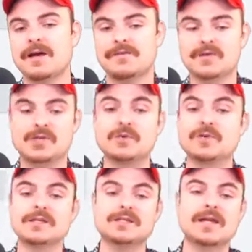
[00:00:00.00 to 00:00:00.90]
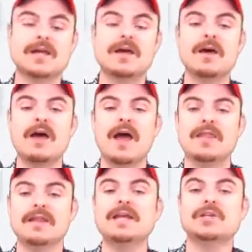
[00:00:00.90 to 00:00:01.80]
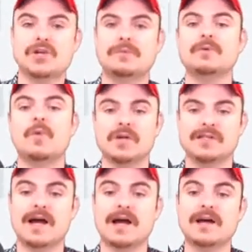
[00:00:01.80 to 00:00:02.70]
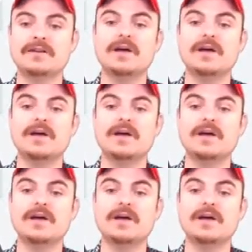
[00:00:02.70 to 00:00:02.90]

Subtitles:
adverts you want to see, and then each time you watch that ad,